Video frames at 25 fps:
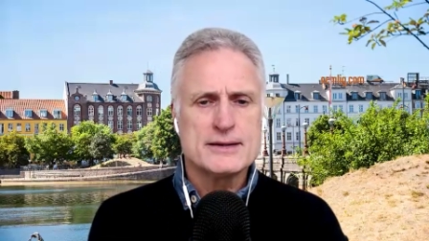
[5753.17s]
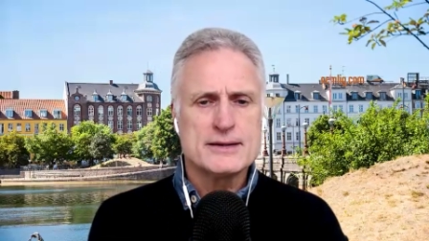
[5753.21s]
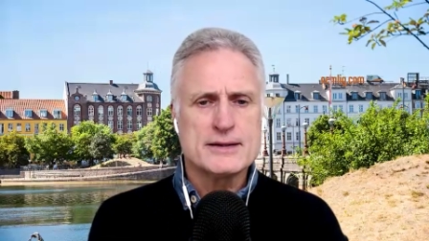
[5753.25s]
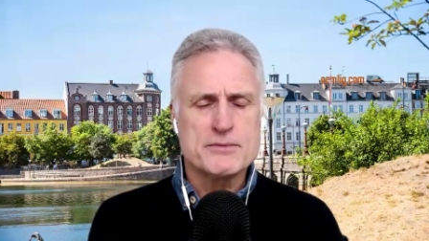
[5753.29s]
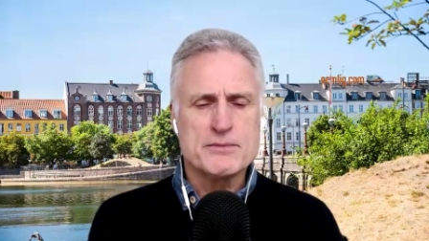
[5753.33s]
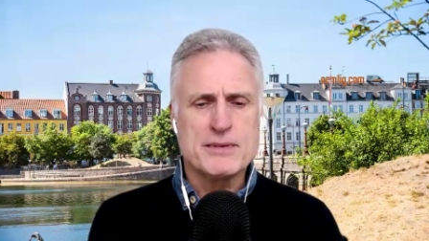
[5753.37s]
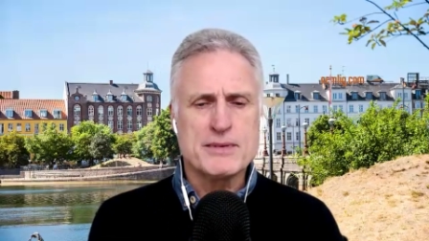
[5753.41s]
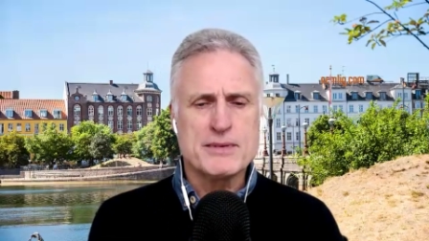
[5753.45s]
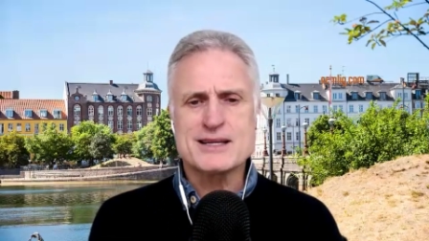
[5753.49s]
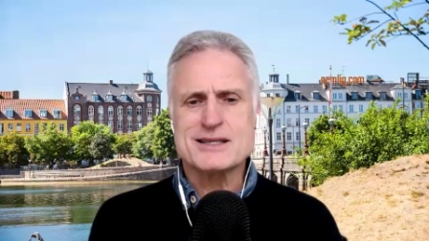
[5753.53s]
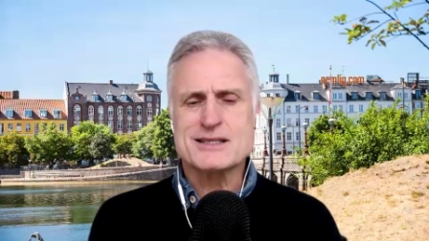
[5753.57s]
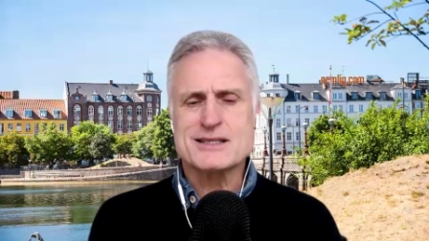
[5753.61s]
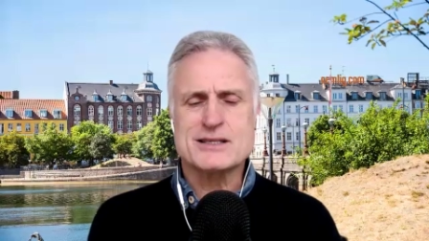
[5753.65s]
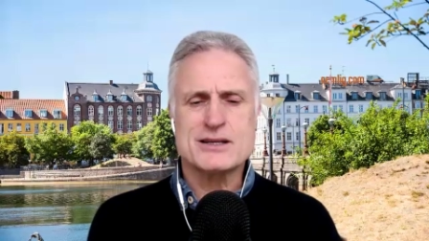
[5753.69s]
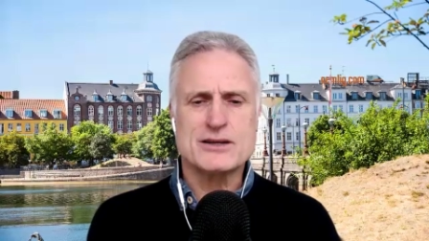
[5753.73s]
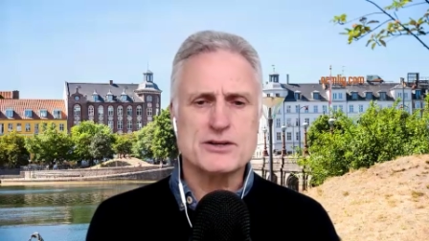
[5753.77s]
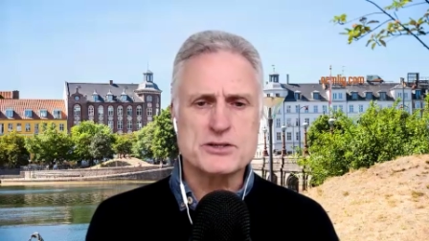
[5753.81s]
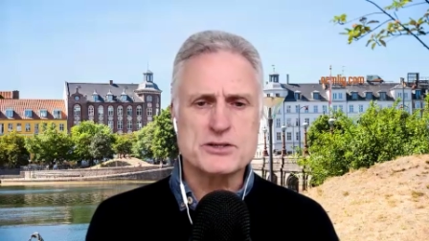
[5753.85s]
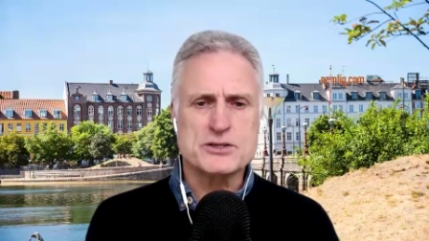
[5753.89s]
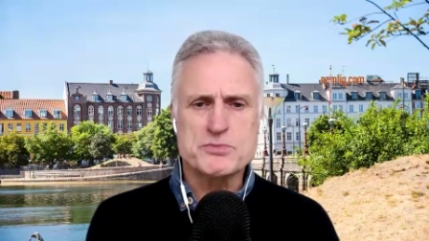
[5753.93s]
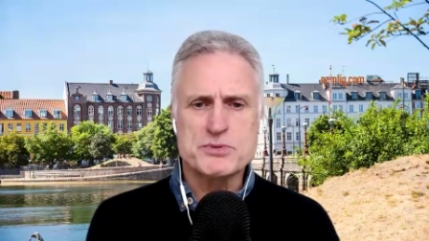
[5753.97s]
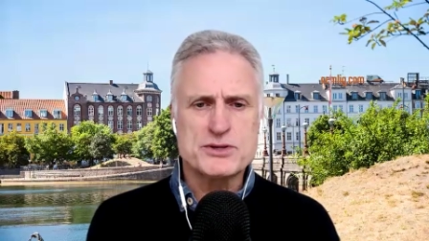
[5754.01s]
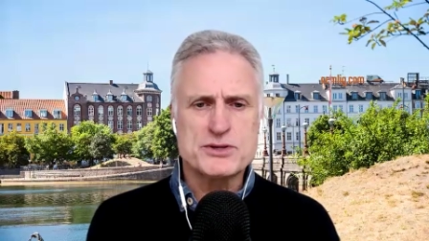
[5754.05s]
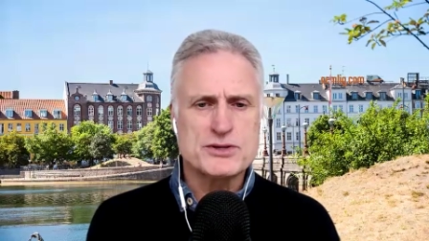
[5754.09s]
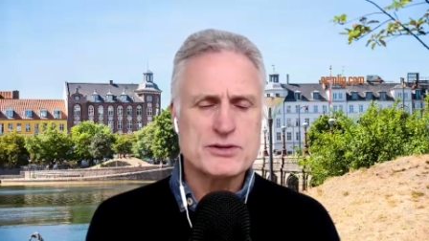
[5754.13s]
the mast cell
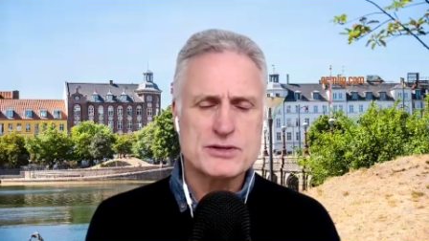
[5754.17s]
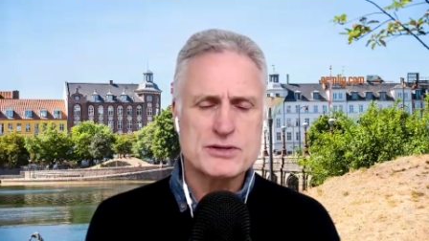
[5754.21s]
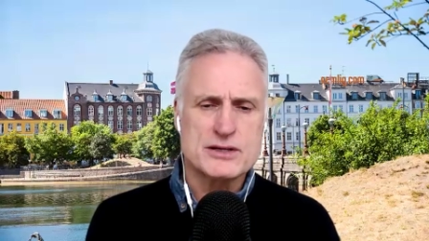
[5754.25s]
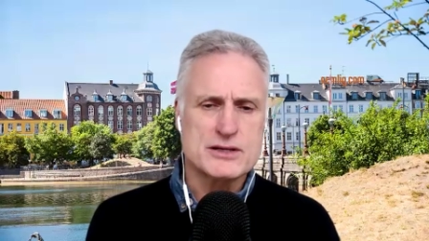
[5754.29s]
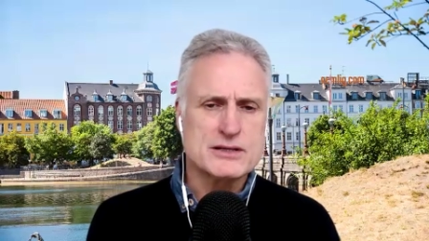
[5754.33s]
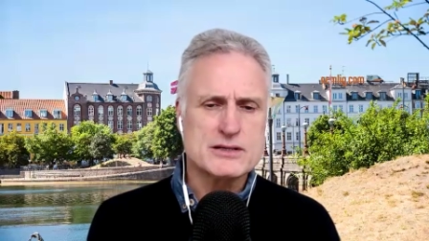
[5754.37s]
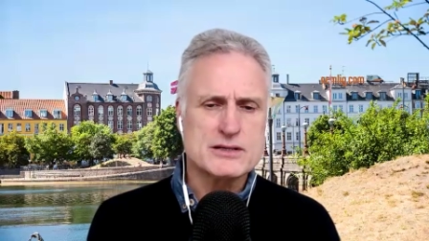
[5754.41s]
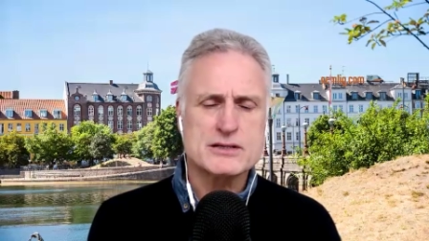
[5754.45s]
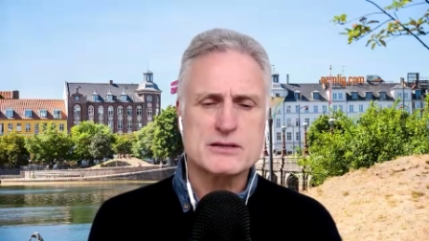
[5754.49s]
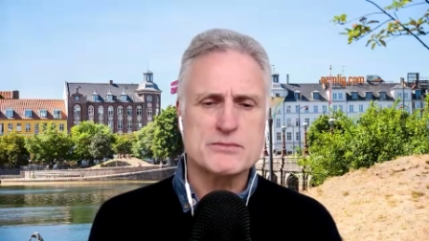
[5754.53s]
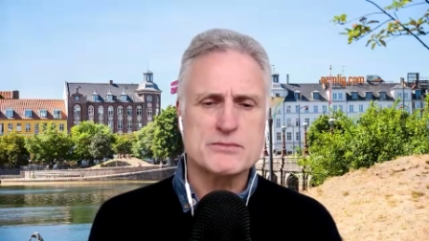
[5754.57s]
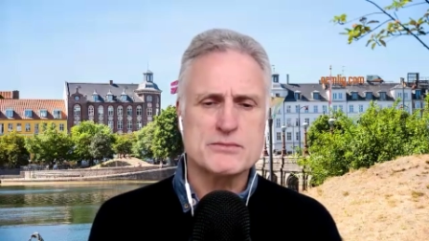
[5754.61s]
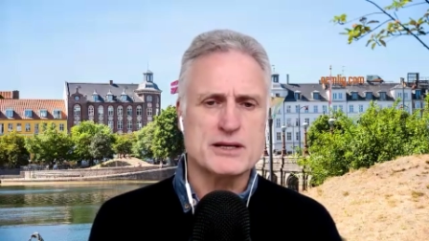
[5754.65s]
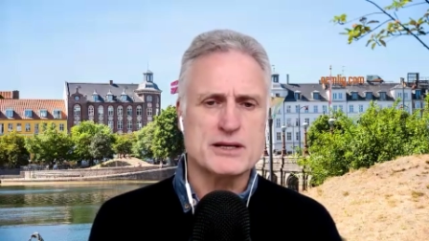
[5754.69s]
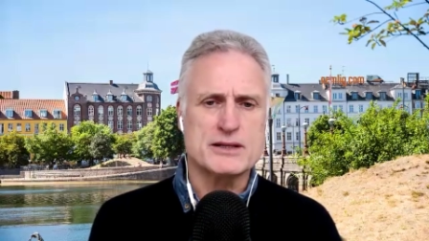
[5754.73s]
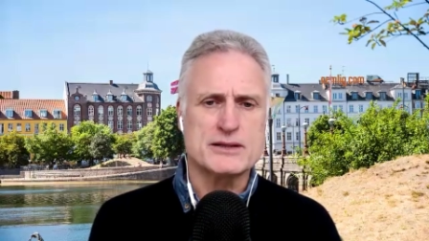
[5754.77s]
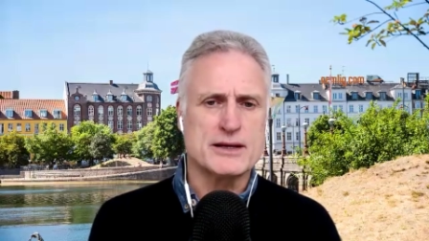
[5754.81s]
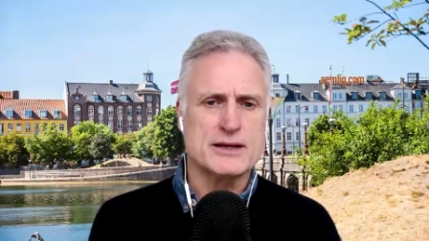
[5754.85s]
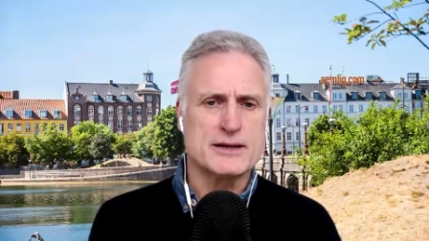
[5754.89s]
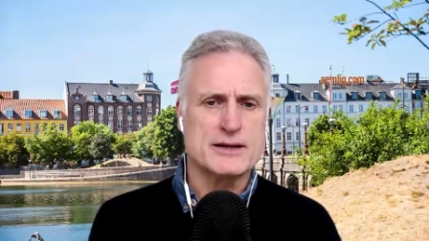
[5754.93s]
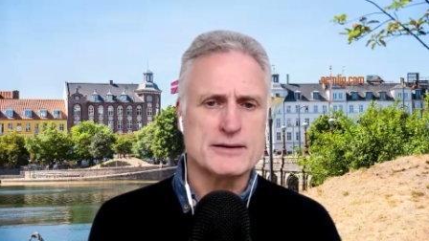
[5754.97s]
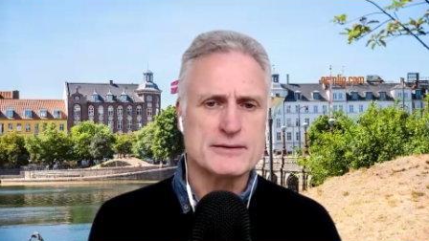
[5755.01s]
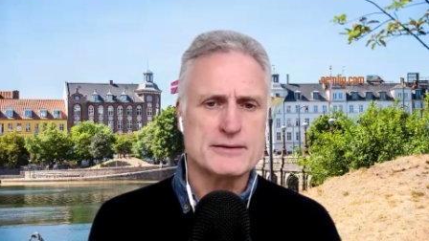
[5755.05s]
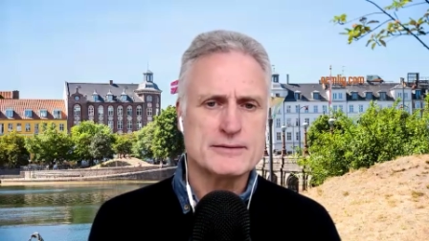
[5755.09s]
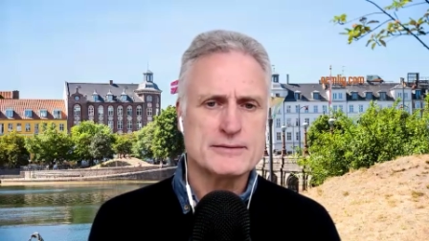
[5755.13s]
is producing histamine
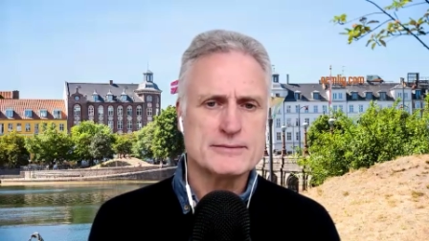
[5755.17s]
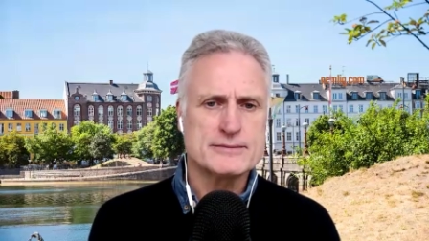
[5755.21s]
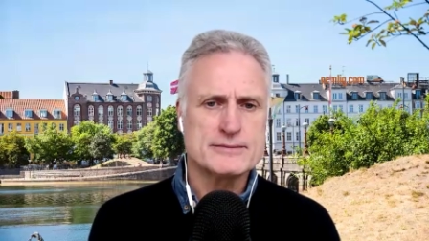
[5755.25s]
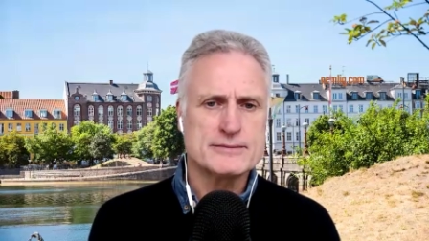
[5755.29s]
then?